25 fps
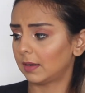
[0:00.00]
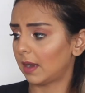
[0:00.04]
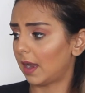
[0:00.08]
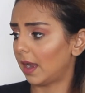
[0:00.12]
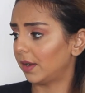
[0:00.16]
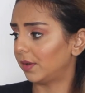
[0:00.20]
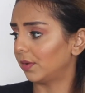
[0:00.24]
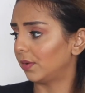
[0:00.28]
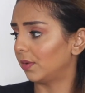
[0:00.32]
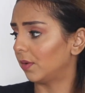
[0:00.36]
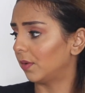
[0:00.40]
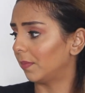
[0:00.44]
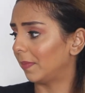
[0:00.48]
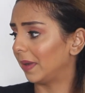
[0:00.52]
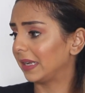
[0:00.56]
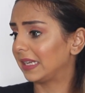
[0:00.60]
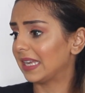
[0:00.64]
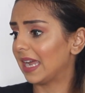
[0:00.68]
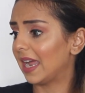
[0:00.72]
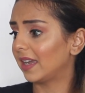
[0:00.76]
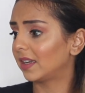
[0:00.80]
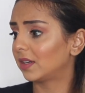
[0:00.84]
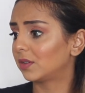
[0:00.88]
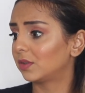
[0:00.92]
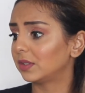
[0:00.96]
I don't know, my
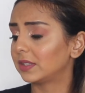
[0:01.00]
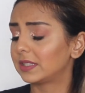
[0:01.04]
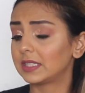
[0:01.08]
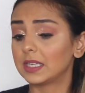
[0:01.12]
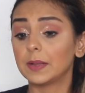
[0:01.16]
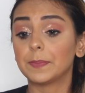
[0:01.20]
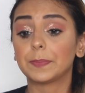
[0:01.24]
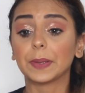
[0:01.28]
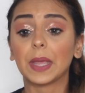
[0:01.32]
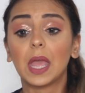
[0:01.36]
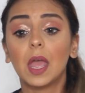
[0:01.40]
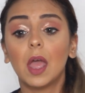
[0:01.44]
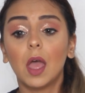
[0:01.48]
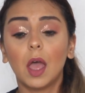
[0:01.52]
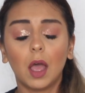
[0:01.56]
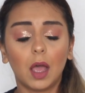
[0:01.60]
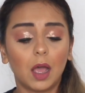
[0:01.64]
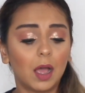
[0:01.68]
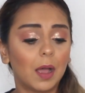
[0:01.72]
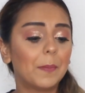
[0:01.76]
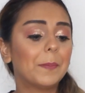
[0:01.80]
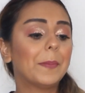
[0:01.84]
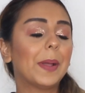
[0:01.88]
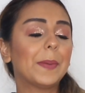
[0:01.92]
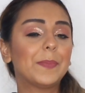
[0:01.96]
cat could slip.
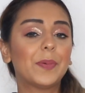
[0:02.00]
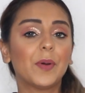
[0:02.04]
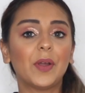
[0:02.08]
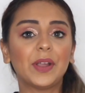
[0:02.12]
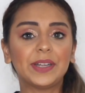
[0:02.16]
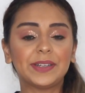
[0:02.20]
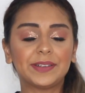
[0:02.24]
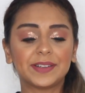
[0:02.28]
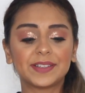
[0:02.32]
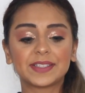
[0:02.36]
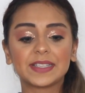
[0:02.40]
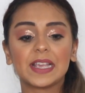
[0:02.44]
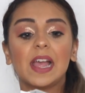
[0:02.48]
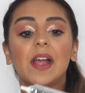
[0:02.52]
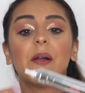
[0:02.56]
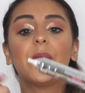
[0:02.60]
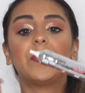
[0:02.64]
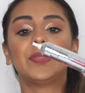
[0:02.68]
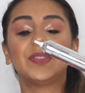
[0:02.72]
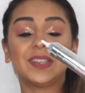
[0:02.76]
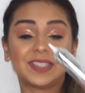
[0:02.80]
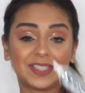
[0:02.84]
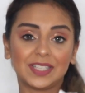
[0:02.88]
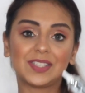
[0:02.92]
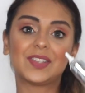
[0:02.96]
My point is,
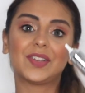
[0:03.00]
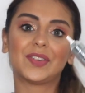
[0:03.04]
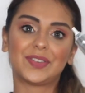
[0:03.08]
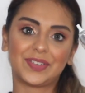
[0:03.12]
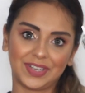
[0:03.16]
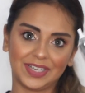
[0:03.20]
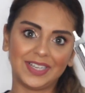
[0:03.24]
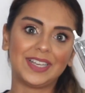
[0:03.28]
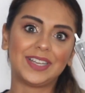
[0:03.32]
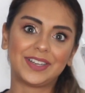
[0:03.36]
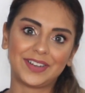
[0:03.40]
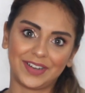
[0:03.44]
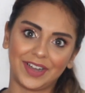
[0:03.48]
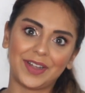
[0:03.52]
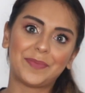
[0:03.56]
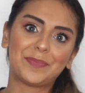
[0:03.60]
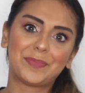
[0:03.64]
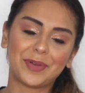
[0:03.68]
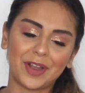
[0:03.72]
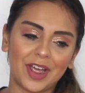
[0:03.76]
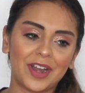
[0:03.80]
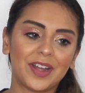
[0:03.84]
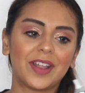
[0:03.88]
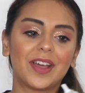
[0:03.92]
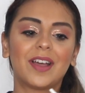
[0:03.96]
this is a really great
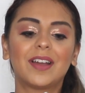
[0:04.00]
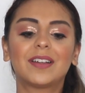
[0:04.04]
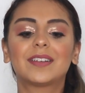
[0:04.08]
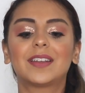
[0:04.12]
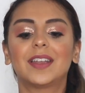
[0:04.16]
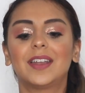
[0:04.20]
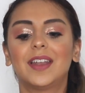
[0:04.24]
product.